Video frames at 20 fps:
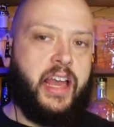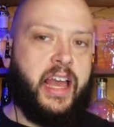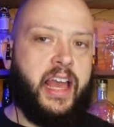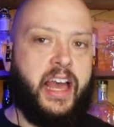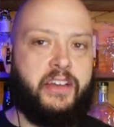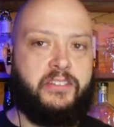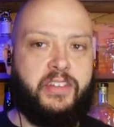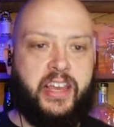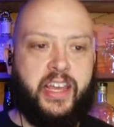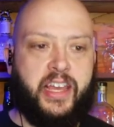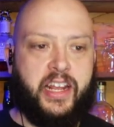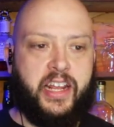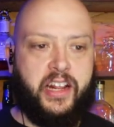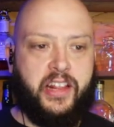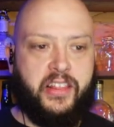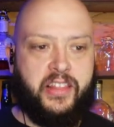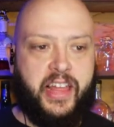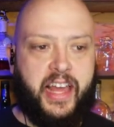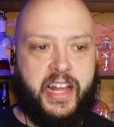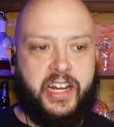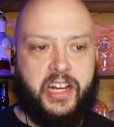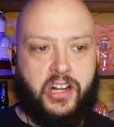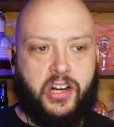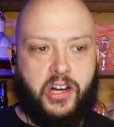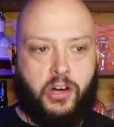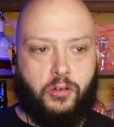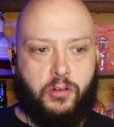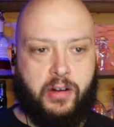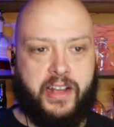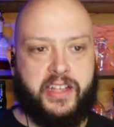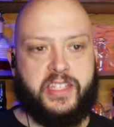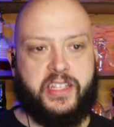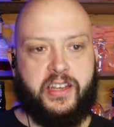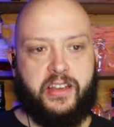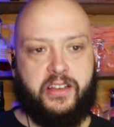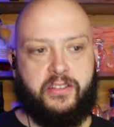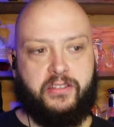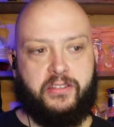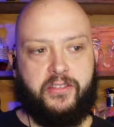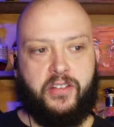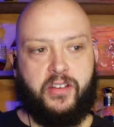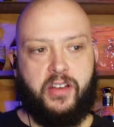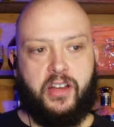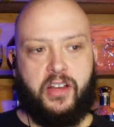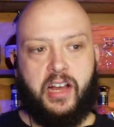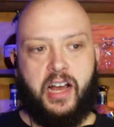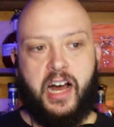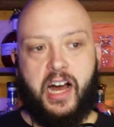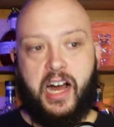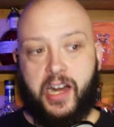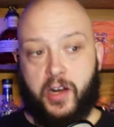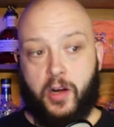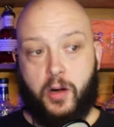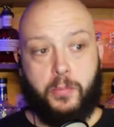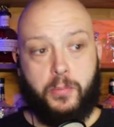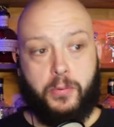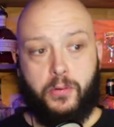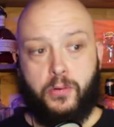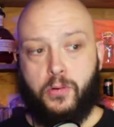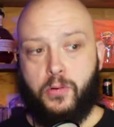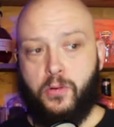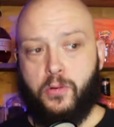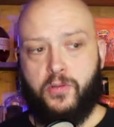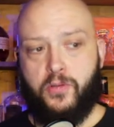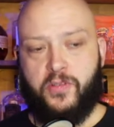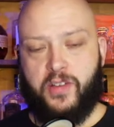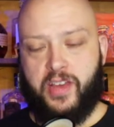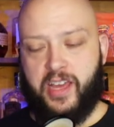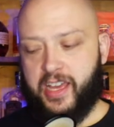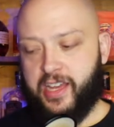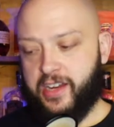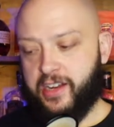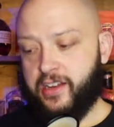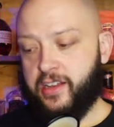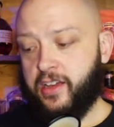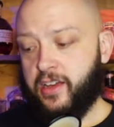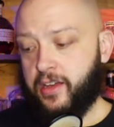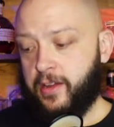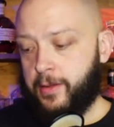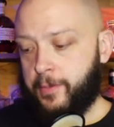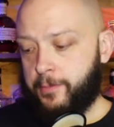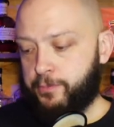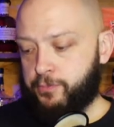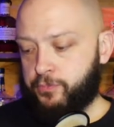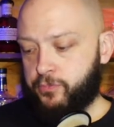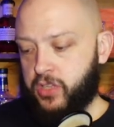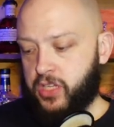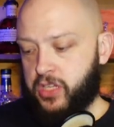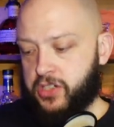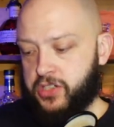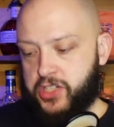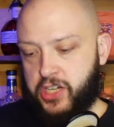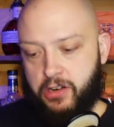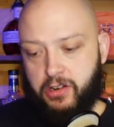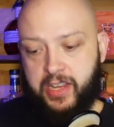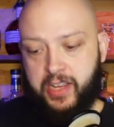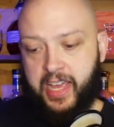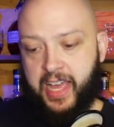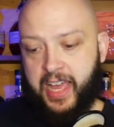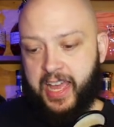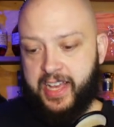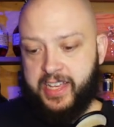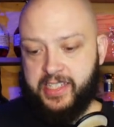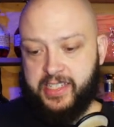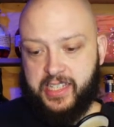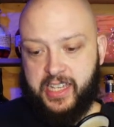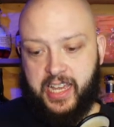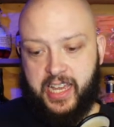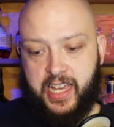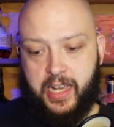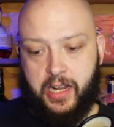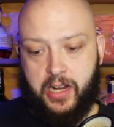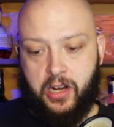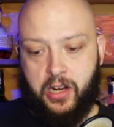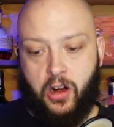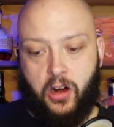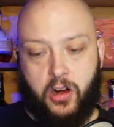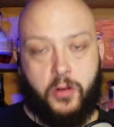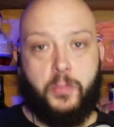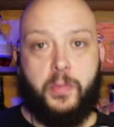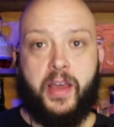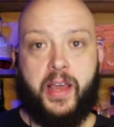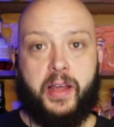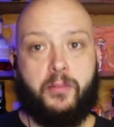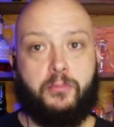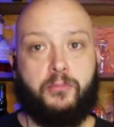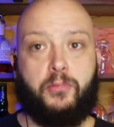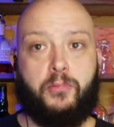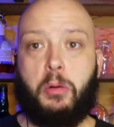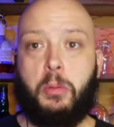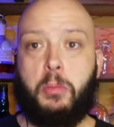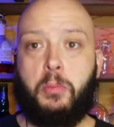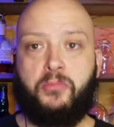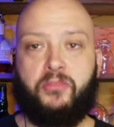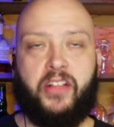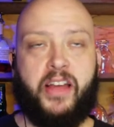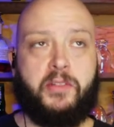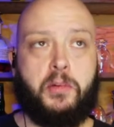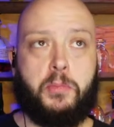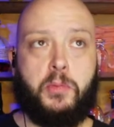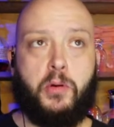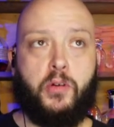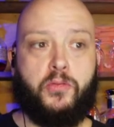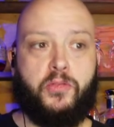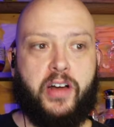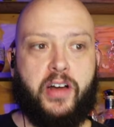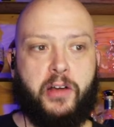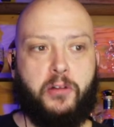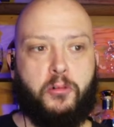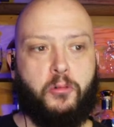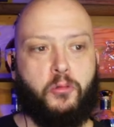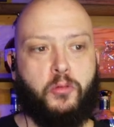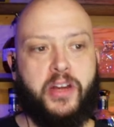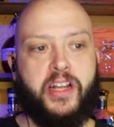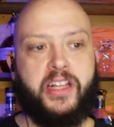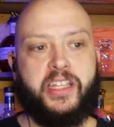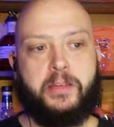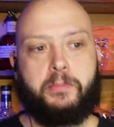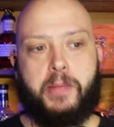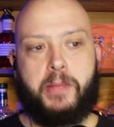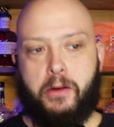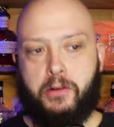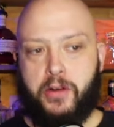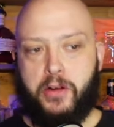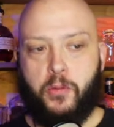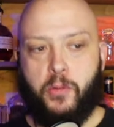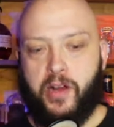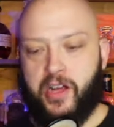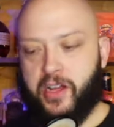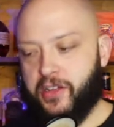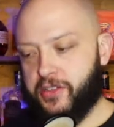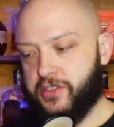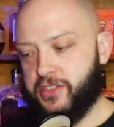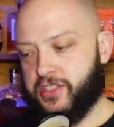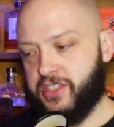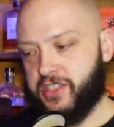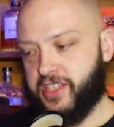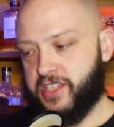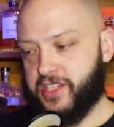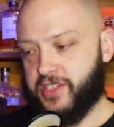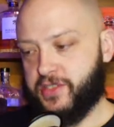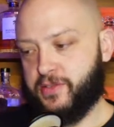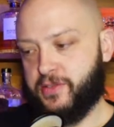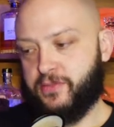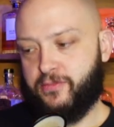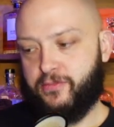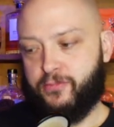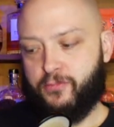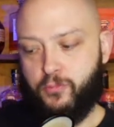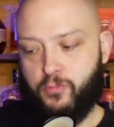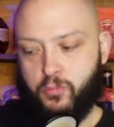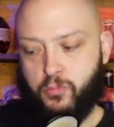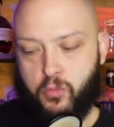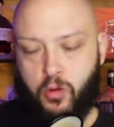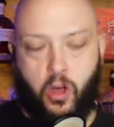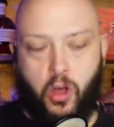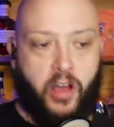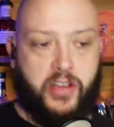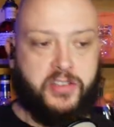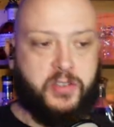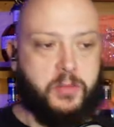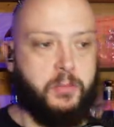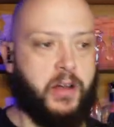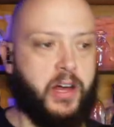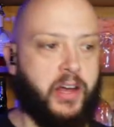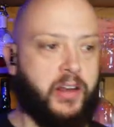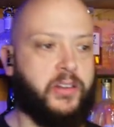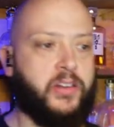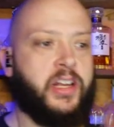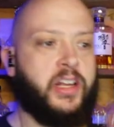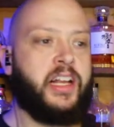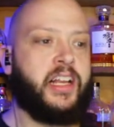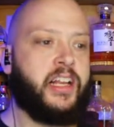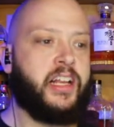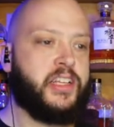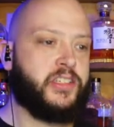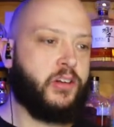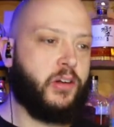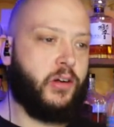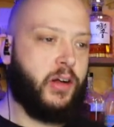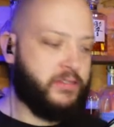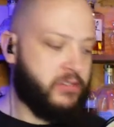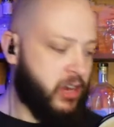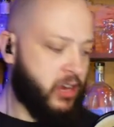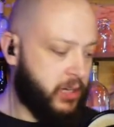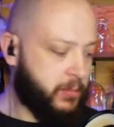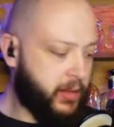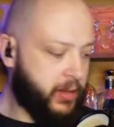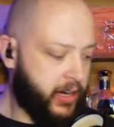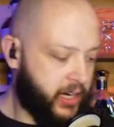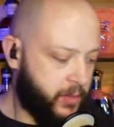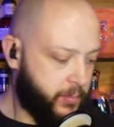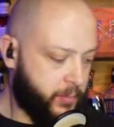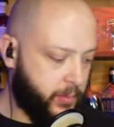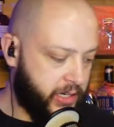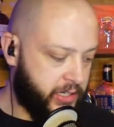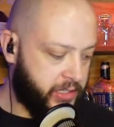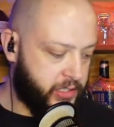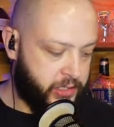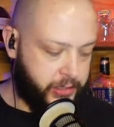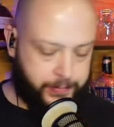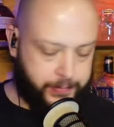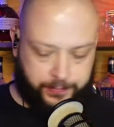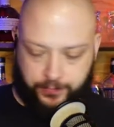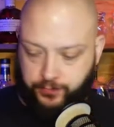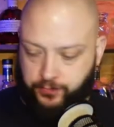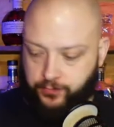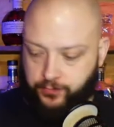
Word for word: having that aggressive, higher proof and sherry cask and ardbeg for flavor profile really marry well to this awesome bottle. So I've talked about it a bunch.